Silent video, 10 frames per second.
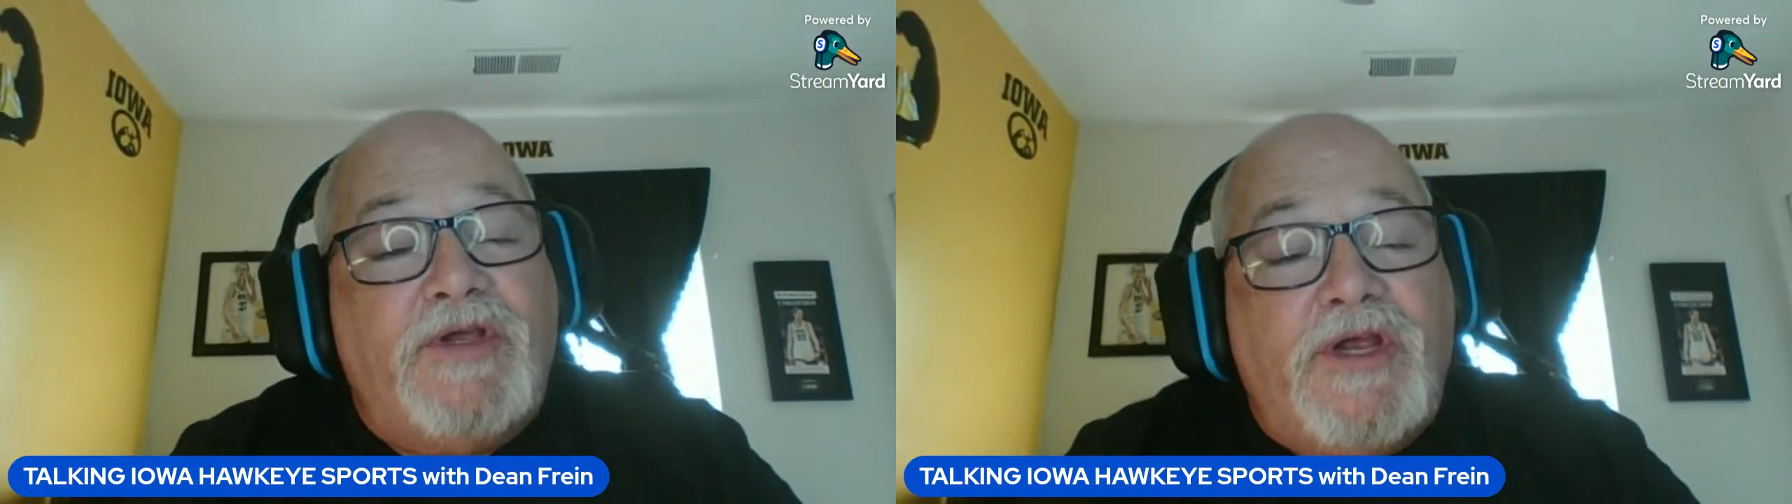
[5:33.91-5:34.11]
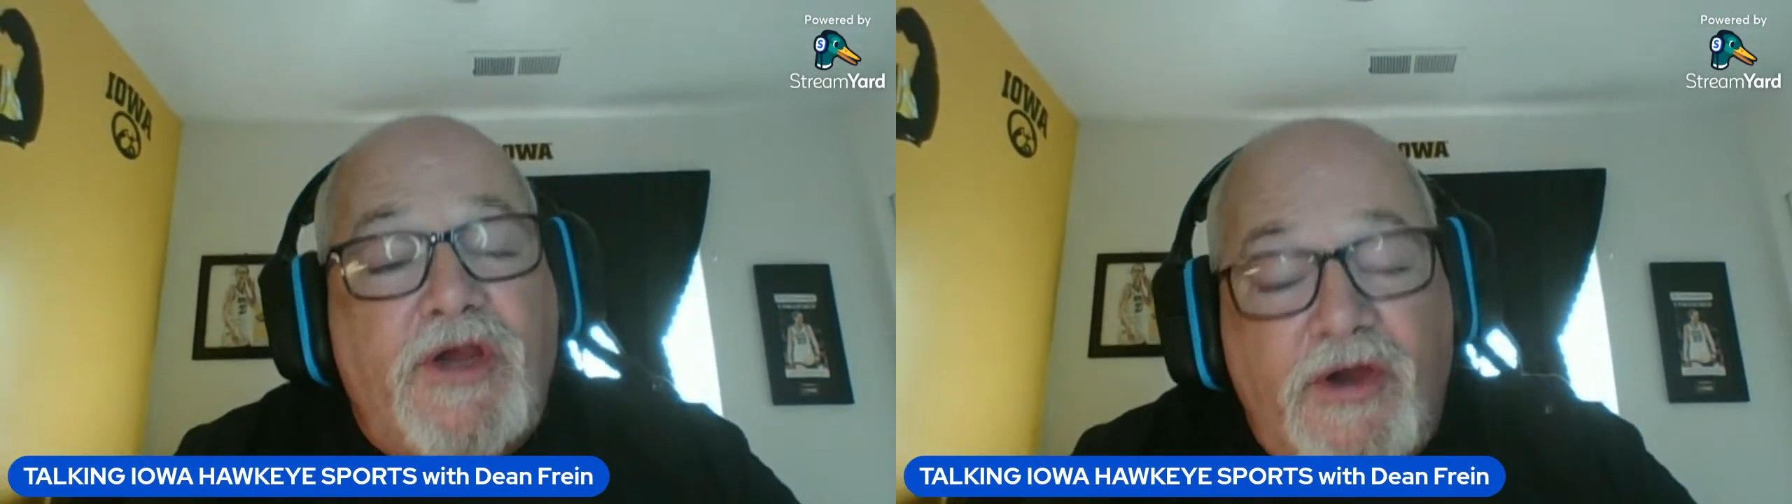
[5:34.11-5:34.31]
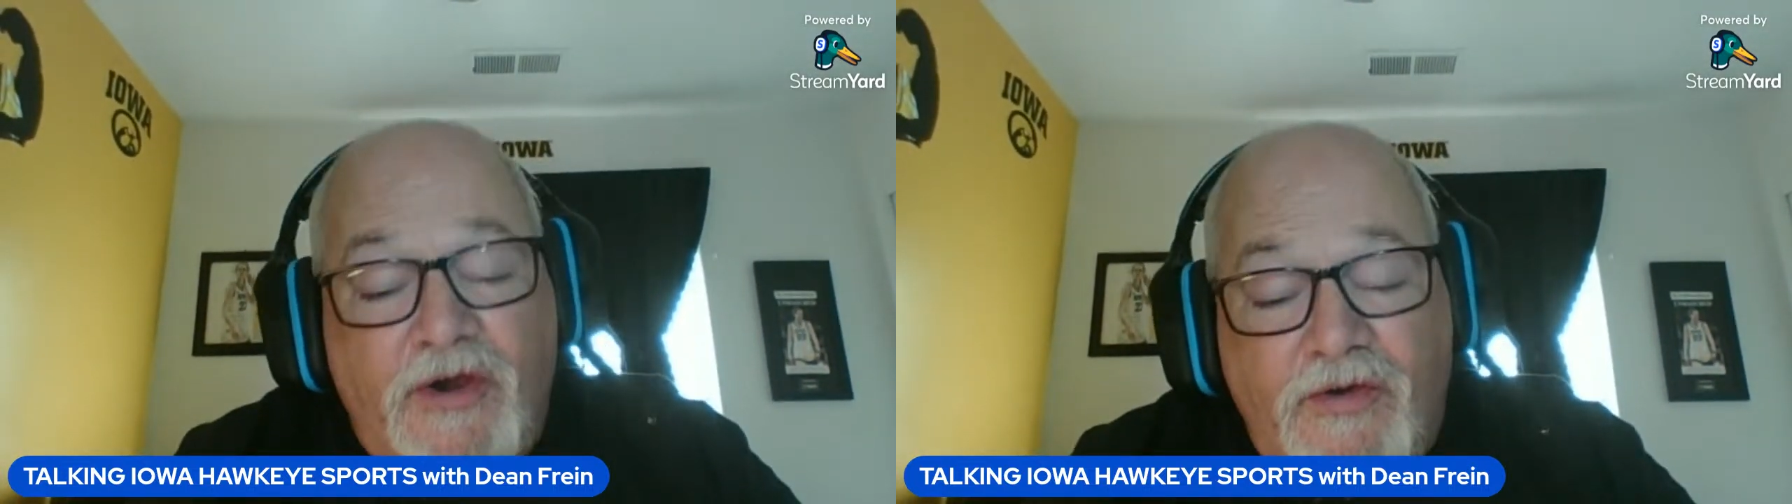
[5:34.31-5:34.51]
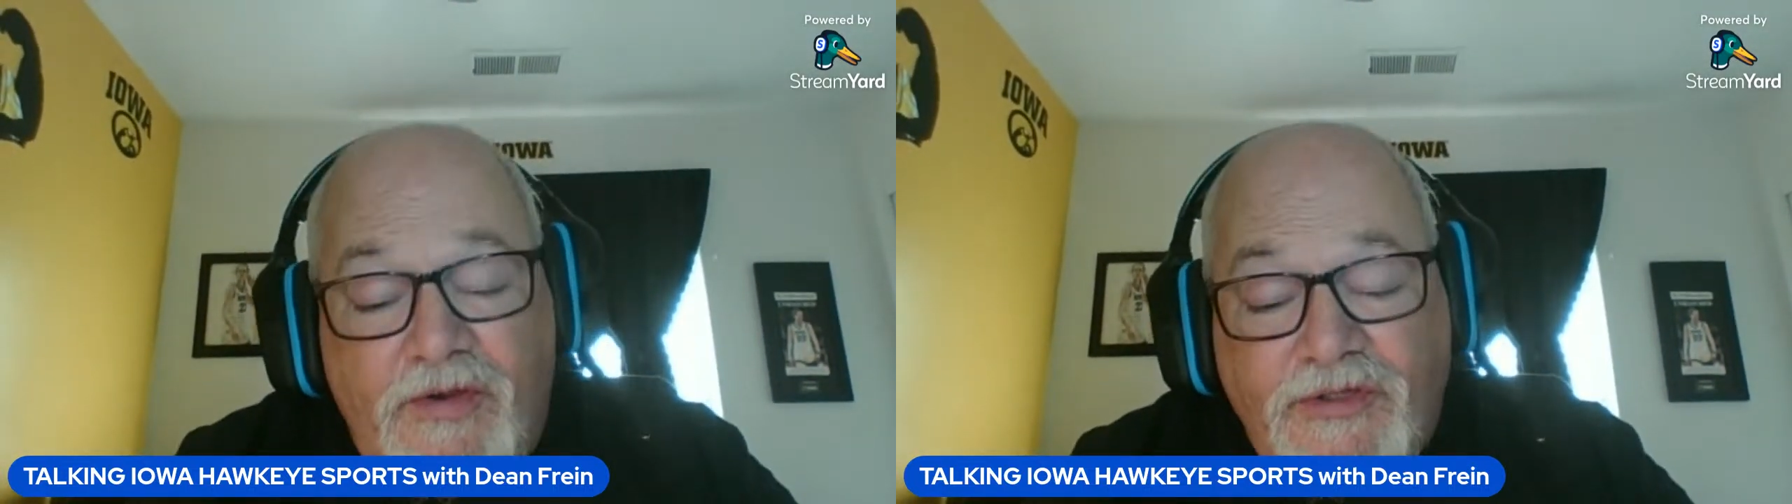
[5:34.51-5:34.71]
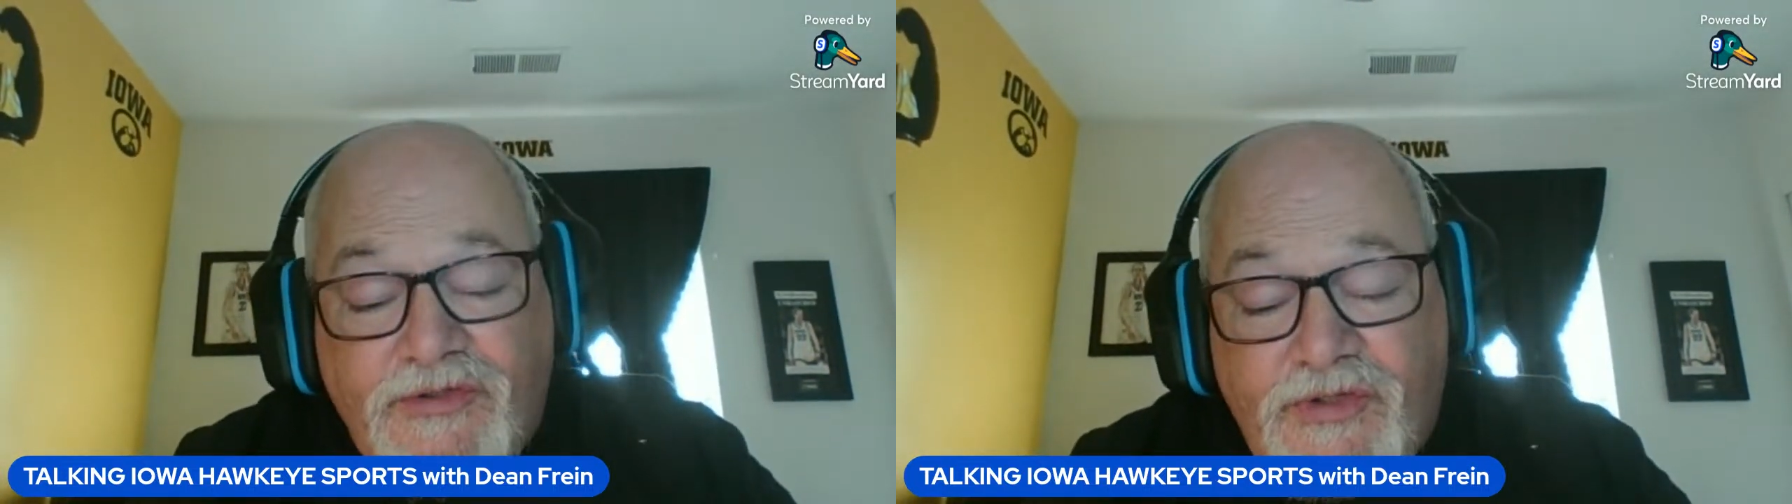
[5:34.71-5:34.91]
year
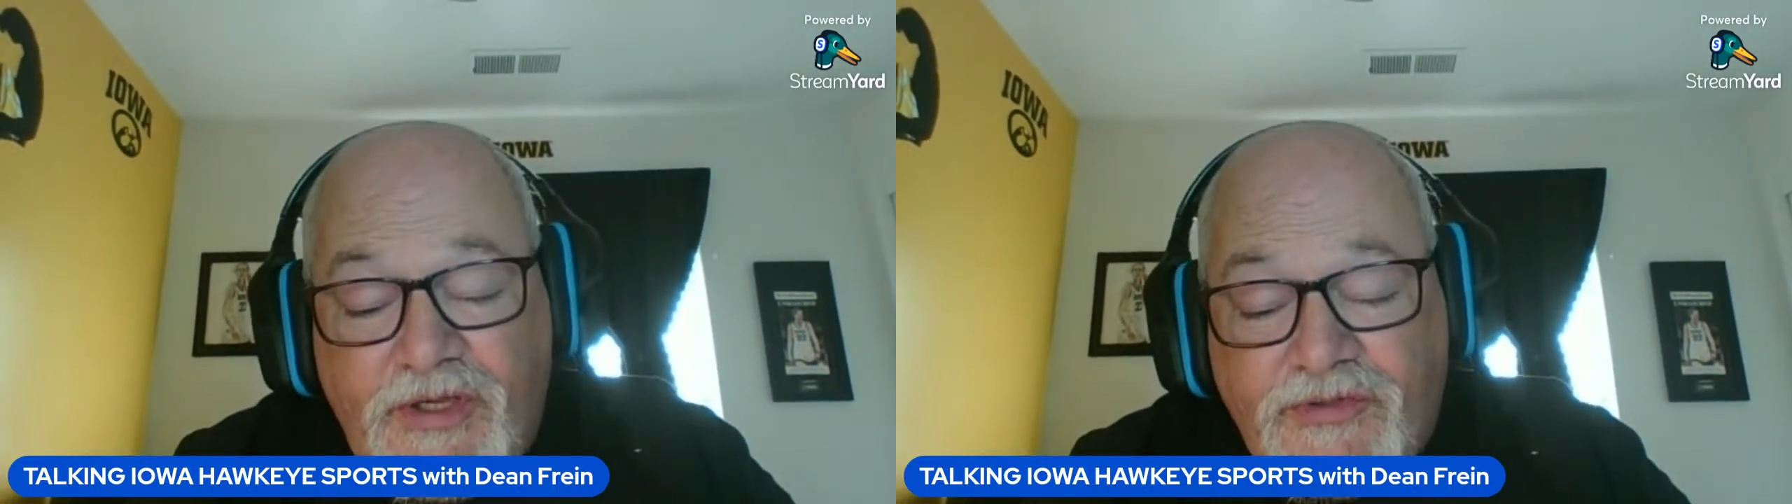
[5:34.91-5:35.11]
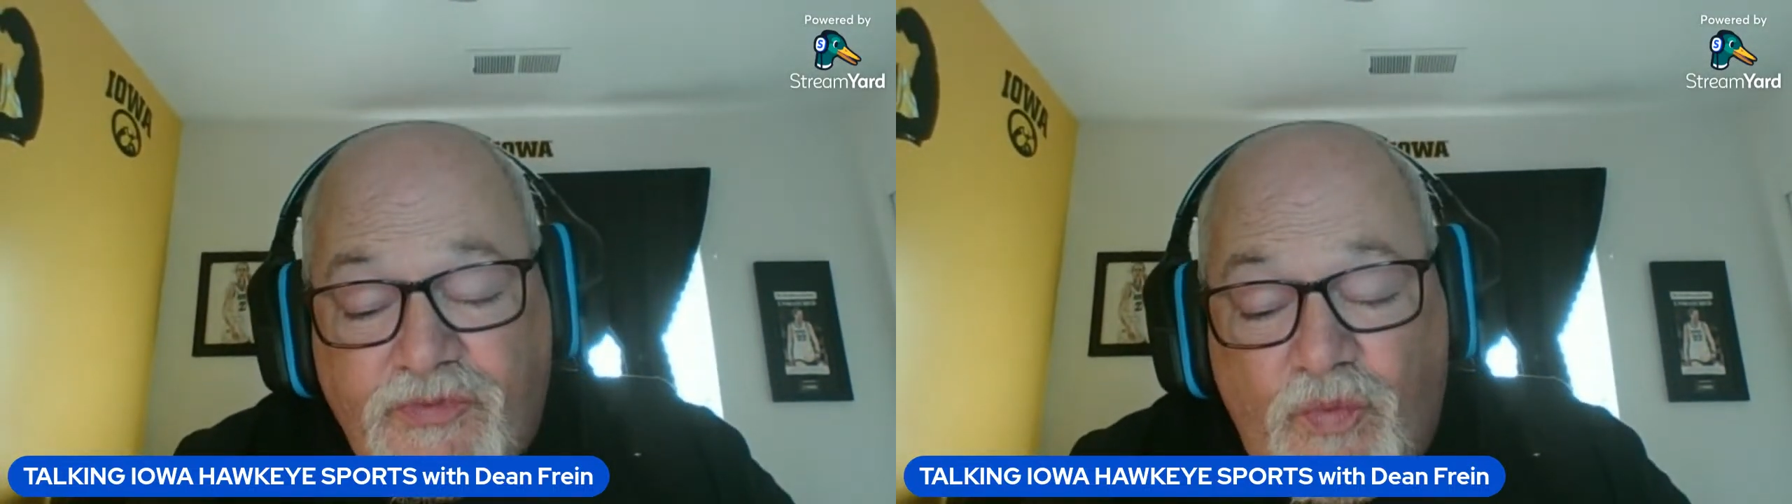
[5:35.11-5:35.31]
is